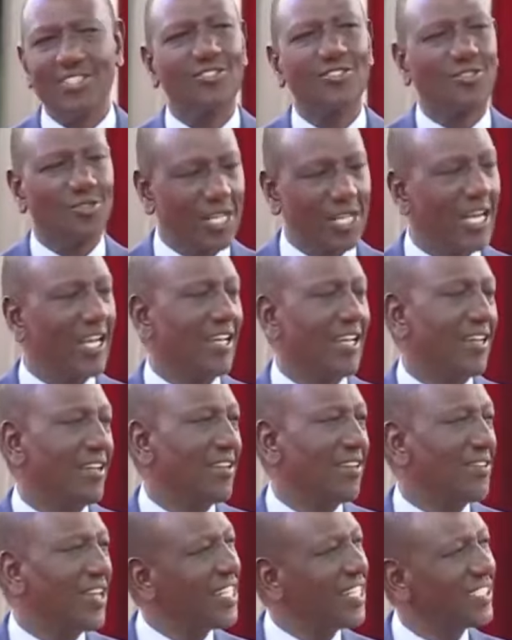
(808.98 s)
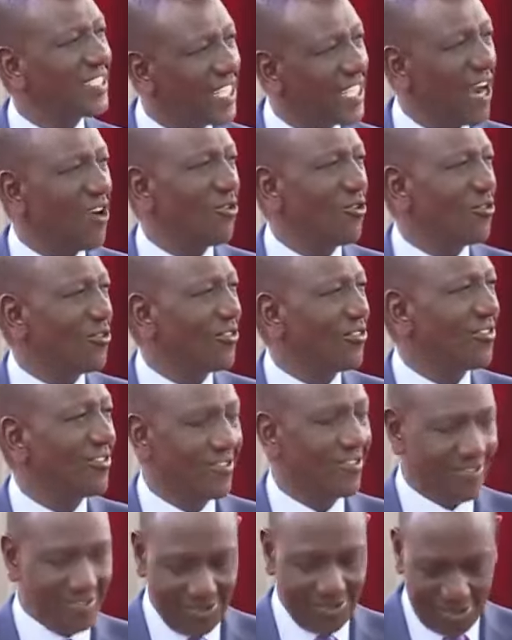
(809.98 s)
is today, that town
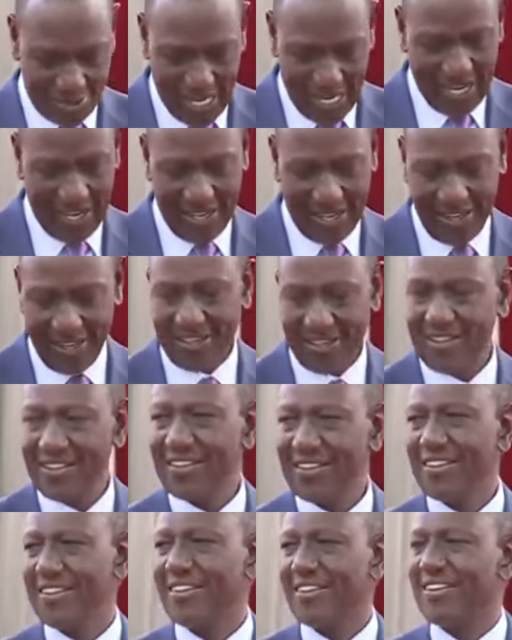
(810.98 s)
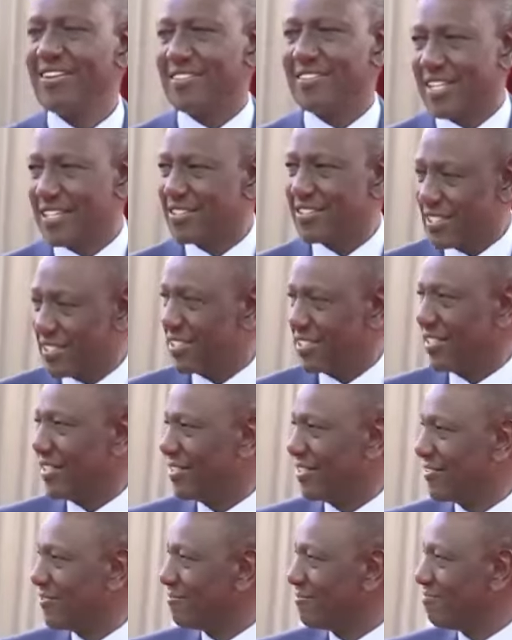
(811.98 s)
today is a
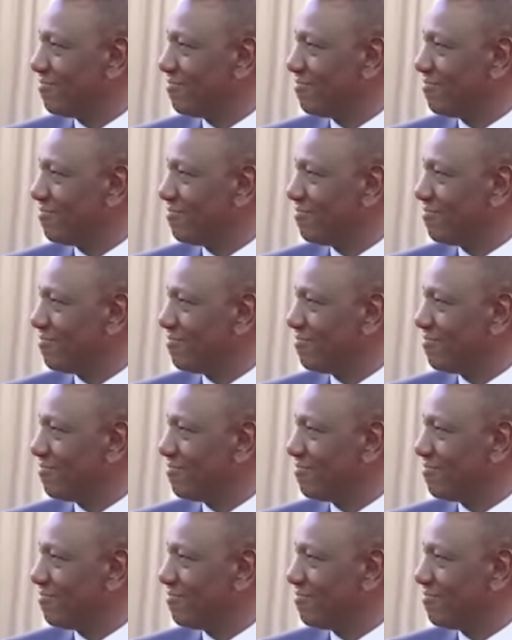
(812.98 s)
city.